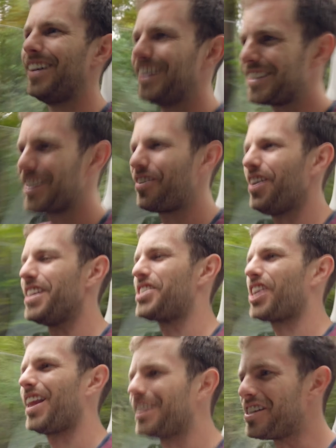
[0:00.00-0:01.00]
It's quite a
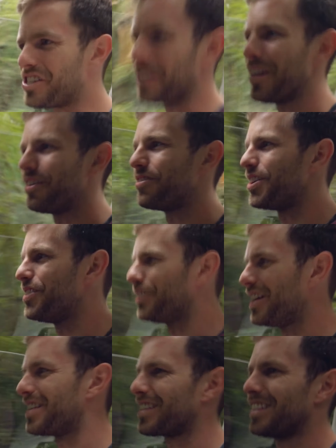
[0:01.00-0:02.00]
challenging bit of road,
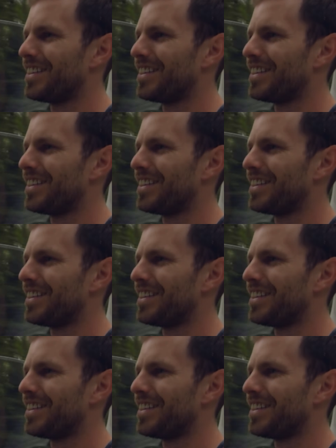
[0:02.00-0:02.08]
this.